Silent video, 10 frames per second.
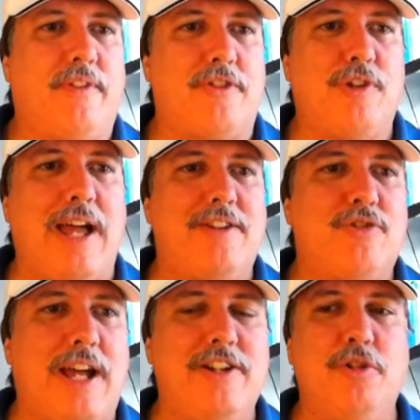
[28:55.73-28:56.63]
I
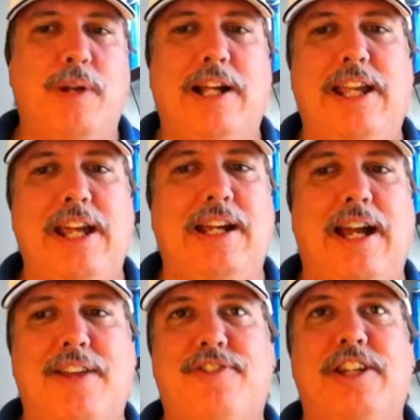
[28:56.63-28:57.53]
try to do what I can,
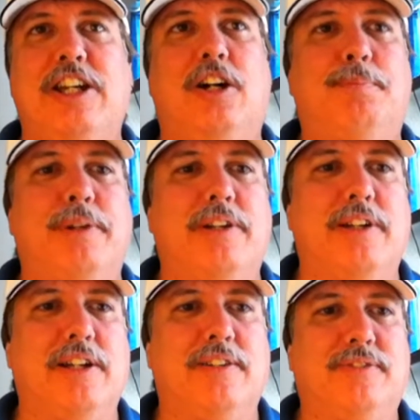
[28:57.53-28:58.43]
guys, to help, and
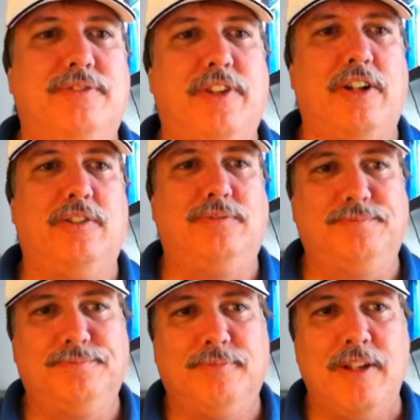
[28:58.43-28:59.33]
I
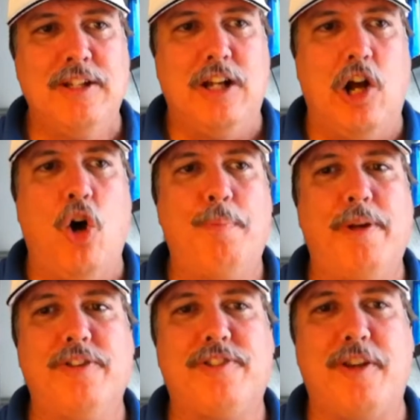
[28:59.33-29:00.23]
hope
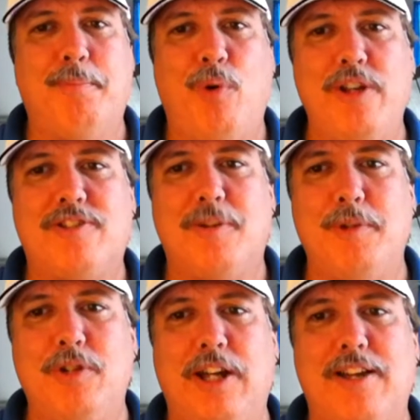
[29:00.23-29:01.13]
at some point some
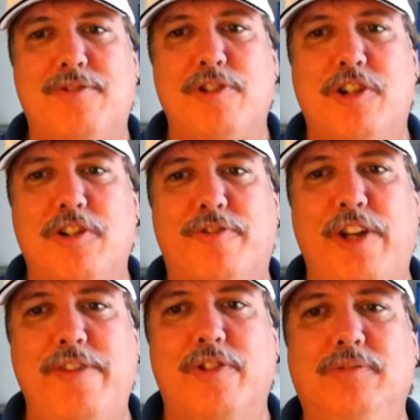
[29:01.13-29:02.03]
of you guys return the
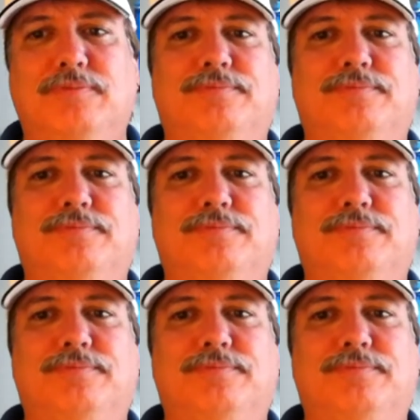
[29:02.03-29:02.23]
favor.